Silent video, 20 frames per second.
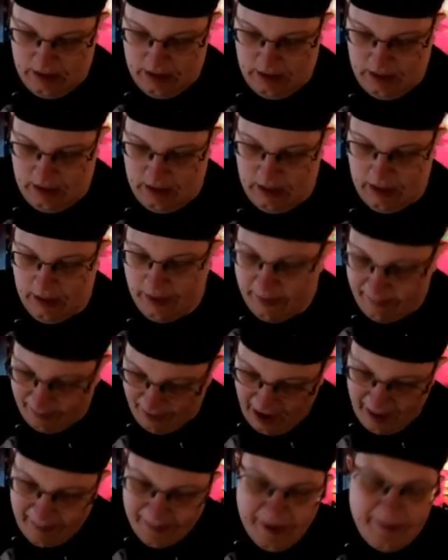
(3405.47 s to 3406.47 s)
The
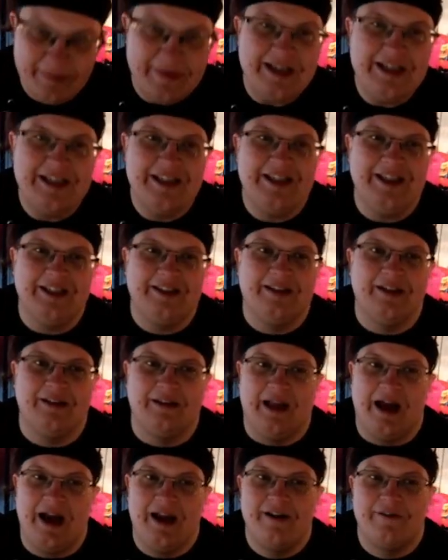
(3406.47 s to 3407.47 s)
problem is that the
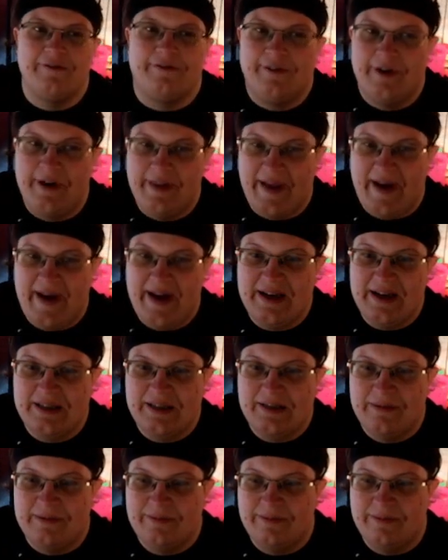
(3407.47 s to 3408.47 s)
line for that